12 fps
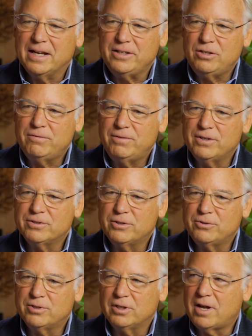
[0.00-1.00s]
Now, you've
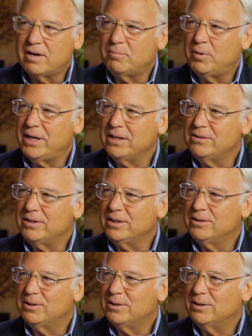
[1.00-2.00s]
introduced a lot of brands
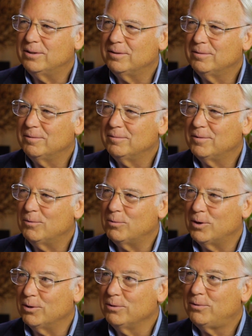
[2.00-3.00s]
into the
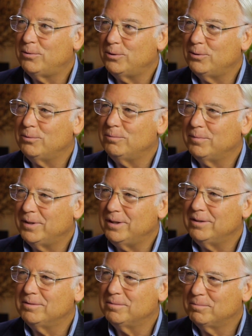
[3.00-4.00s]
world through
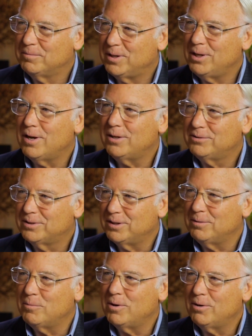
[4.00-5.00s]
these kiosks
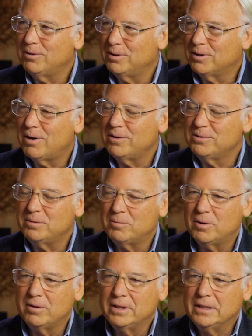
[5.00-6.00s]
in the mall and the carts in
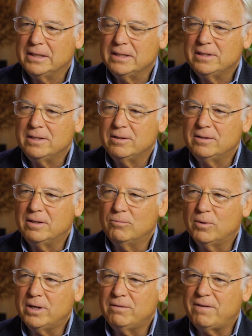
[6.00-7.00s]
the mall.
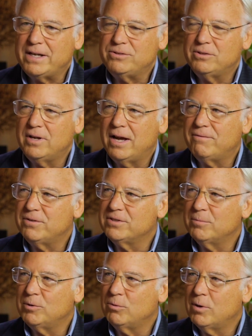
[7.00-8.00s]
What advice do you have for
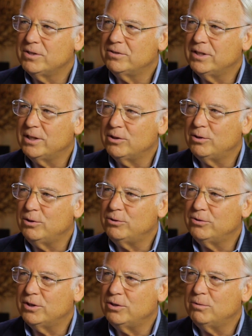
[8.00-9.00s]
someone who wants to
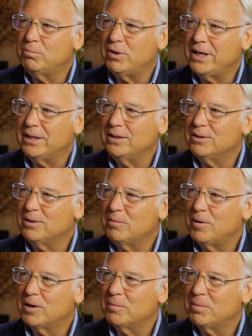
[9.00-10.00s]
introduce a new brand into the
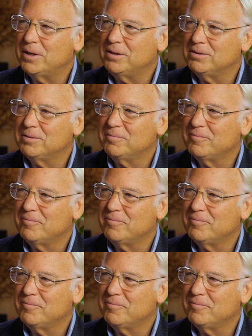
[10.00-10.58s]
marketplace?